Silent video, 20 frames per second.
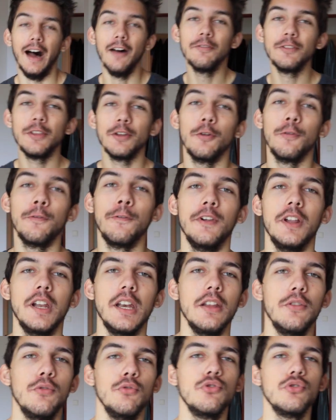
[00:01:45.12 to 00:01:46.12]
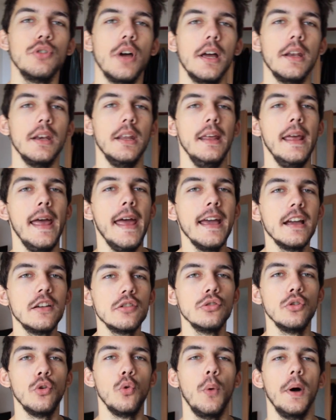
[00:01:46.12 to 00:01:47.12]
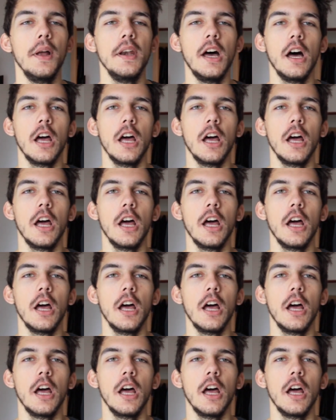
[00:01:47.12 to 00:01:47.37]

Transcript: After you feel ready to try the actual one